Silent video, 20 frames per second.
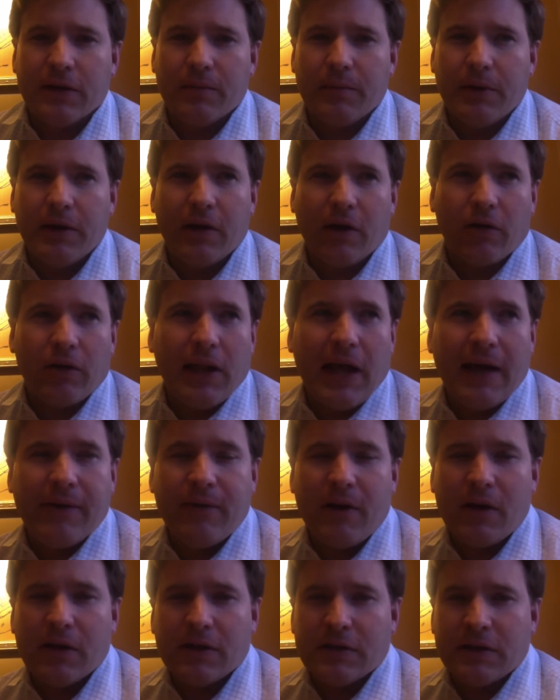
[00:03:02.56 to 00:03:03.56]
to be our live
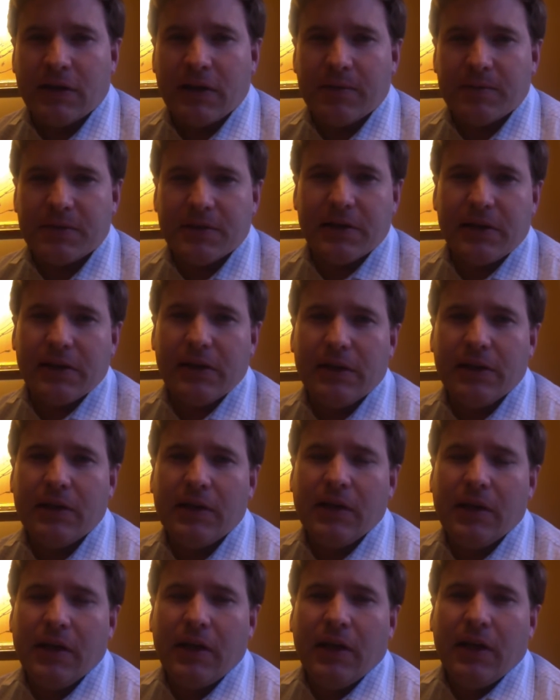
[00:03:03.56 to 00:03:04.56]
auction MC.
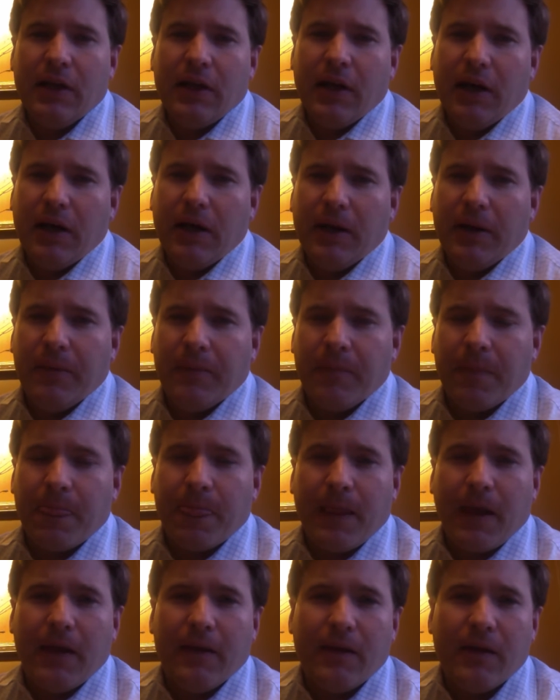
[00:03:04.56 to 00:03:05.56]

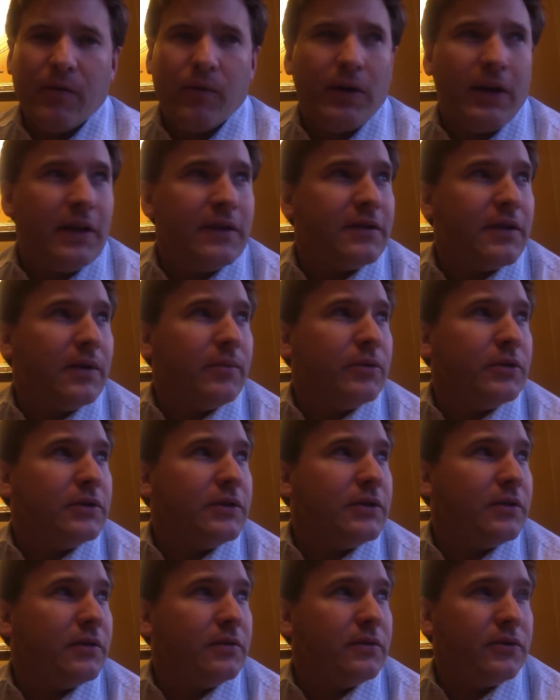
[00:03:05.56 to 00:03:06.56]
And then we need someone
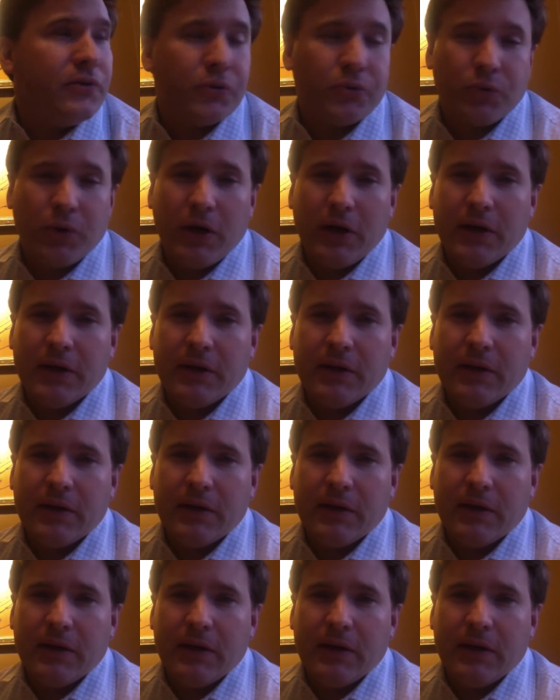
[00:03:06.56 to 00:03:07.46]
to run